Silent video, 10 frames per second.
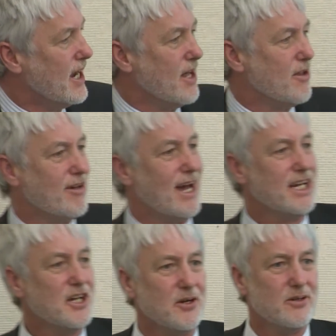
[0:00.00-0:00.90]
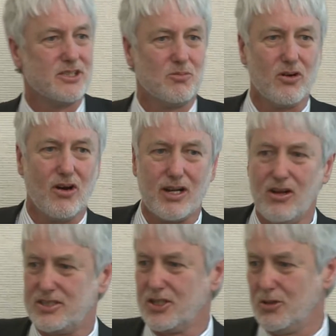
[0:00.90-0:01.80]
that use what I'd
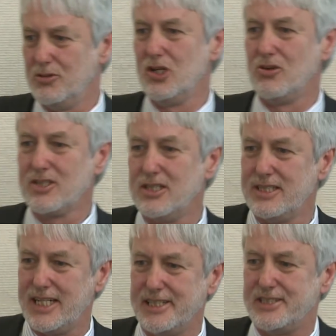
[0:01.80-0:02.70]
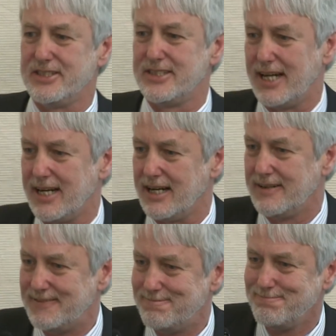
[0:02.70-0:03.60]
like to call non-contentious data.
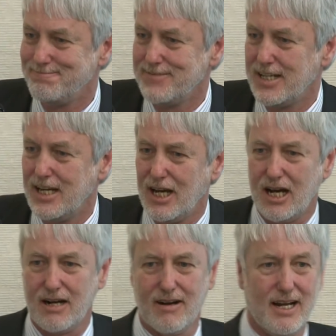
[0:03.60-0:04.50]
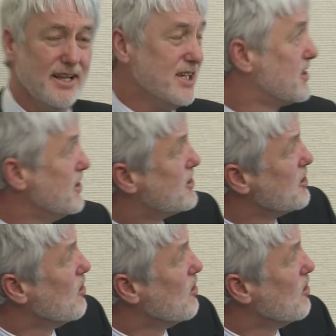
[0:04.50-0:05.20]
All right, and the two